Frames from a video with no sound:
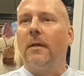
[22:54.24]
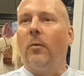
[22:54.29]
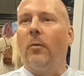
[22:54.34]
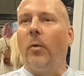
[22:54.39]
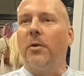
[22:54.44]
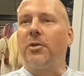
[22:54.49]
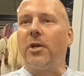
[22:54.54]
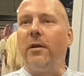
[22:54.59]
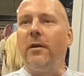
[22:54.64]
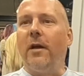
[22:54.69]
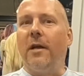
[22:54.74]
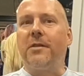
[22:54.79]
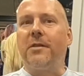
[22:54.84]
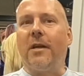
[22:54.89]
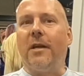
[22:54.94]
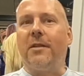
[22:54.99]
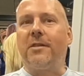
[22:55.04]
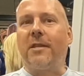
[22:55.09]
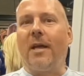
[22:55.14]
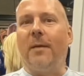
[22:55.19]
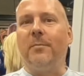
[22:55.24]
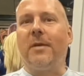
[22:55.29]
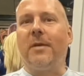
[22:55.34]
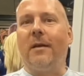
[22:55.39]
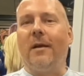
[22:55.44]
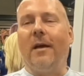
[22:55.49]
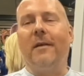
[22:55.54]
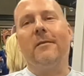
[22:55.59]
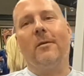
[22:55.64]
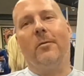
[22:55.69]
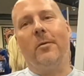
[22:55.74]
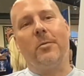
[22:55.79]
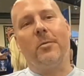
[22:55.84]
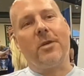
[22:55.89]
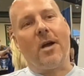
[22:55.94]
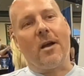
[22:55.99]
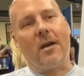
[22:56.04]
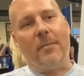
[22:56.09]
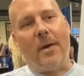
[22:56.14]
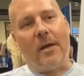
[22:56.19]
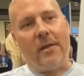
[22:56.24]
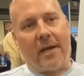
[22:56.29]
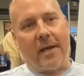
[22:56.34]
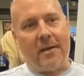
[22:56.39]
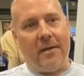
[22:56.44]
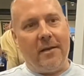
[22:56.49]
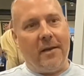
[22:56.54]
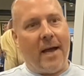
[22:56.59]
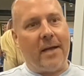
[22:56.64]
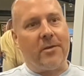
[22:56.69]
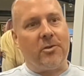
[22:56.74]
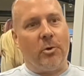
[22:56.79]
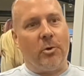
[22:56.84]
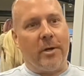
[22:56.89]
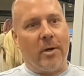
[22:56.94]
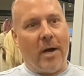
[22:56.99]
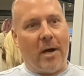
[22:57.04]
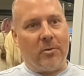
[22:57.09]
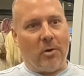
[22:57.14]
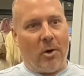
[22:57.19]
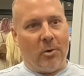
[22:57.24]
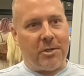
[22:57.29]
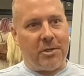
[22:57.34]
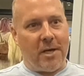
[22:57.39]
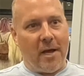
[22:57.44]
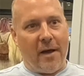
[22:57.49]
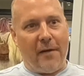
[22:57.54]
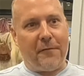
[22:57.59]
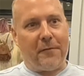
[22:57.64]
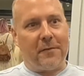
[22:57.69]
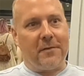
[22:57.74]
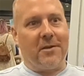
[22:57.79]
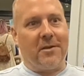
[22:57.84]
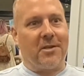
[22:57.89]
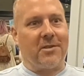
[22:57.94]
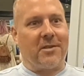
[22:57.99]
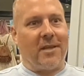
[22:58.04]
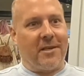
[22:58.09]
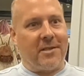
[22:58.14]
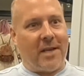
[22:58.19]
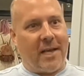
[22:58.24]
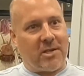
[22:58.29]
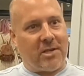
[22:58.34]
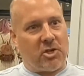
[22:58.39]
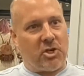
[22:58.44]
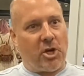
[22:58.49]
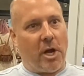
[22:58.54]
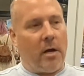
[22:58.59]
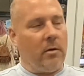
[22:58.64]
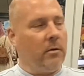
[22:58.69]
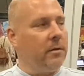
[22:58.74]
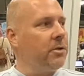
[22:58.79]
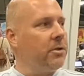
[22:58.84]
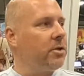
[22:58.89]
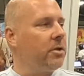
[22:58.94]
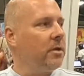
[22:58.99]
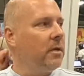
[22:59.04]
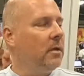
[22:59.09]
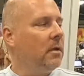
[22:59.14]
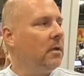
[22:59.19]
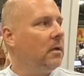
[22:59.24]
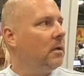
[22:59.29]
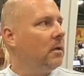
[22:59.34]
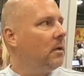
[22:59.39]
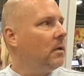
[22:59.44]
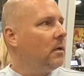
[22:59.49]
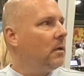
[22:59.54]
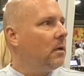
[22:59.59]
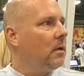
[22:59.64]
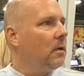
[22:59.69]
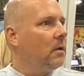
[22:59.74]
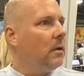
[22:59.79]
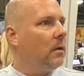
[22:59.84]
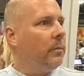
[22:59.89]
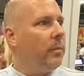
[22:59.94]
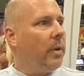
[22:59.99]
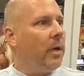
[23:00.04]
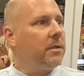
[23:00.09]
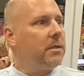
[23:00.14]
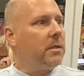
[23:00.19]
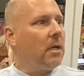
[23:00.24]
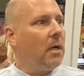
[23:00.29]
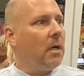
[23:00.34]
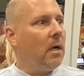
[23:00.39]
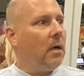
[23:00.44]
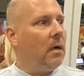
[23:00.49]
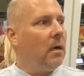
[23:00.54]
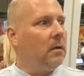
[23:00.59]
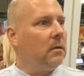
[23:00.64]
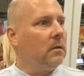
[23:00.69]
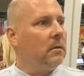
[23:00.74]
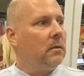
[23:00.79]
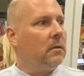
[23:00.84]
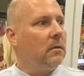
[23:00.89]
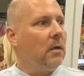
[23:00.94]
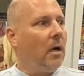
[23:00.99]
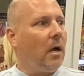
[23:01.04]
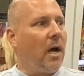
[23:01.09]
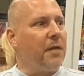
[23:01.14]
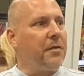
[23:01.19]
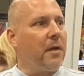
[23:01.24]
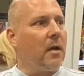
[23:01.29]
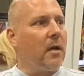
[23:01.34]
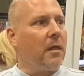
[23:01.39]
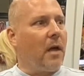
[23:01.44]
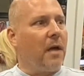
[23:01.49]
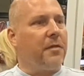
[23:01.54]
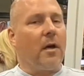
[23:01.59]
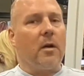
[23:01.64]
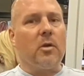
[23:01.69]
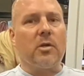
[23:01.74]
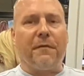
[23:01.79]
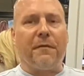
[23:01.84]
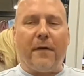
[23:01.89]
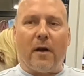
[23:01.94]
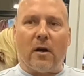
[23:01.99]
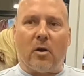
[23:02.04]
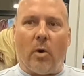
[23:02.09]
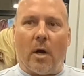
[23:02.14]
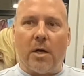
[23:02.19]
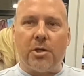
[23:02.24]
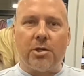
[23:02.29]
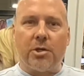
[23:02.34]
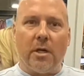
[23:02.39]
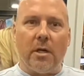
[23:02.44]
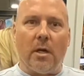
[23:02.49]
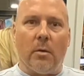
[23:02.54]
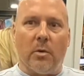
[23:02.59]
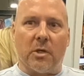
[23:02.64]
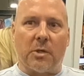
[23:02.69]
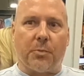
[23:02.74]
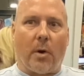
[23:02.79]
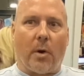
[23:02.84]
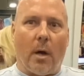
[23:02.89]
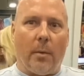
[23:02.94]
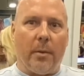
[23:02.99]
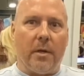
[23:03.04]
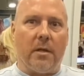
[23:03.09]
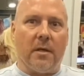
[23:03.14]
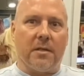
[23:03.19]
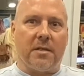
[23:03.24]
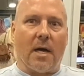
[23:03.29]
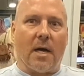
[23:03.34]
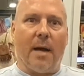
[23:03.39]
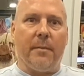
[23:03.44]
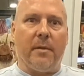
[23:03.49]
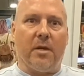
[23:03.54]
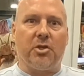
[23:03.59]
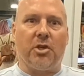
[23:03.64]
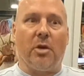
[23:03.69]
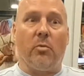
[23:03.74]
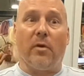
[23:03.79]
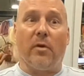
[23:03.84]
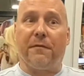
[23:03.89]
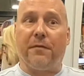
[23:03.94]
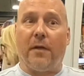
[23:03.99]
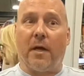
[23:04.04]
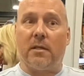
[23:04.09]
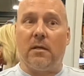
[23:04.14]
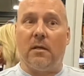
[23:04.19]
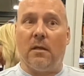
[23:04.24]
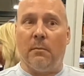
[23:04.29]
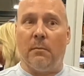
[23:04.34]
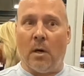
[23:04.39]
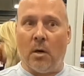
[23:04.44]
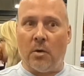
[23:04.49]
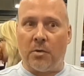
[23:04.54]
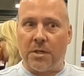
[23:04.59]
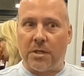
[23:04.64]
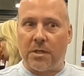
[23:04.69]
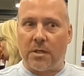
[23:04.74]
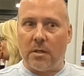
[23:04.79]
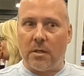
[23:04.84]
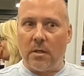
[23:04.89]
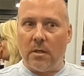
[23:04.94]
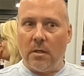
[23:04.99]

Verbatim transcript: Which I know it's tempting. We were talking about like not doing OTF just as a challenge, but I thought it was a fair question. It probably the time that she reflected the most.